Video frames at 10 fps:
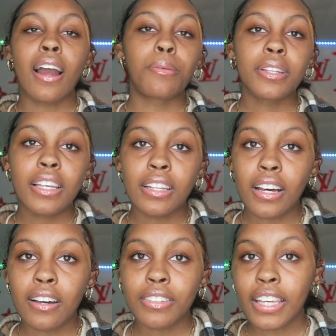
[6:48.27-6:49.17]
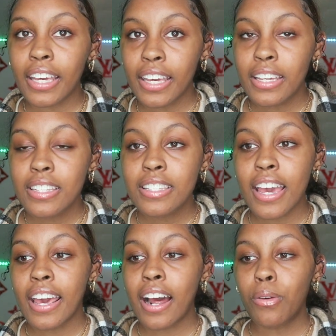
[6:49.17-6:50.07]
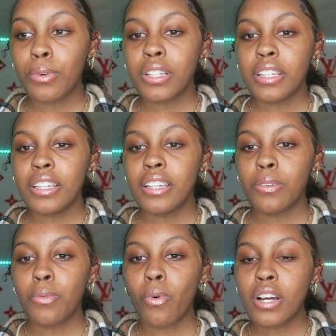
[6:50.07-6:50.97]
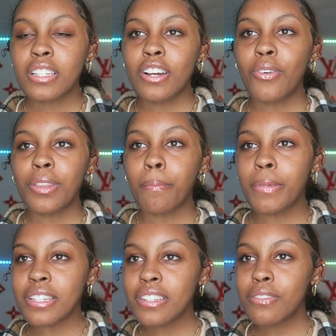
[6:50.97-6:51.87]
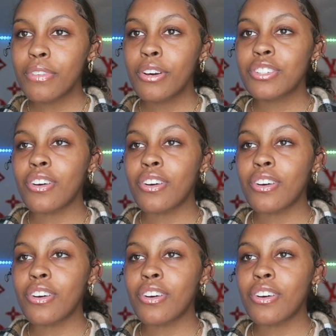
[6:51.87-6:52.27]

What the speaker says: I really love kids and I really want to go in the business field.